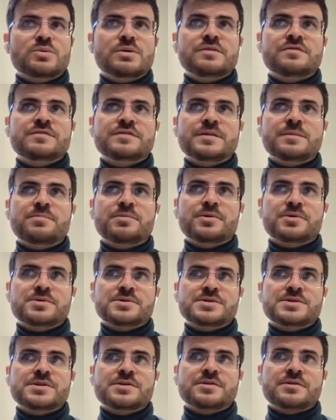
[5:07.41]
with the
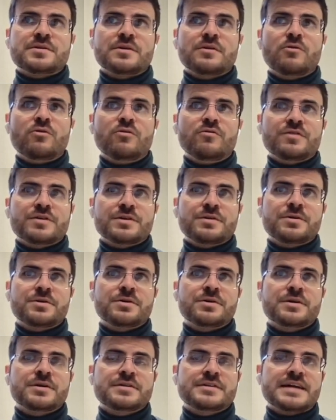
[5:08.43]
person
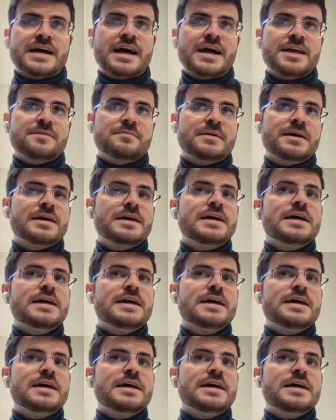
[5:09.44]
over time.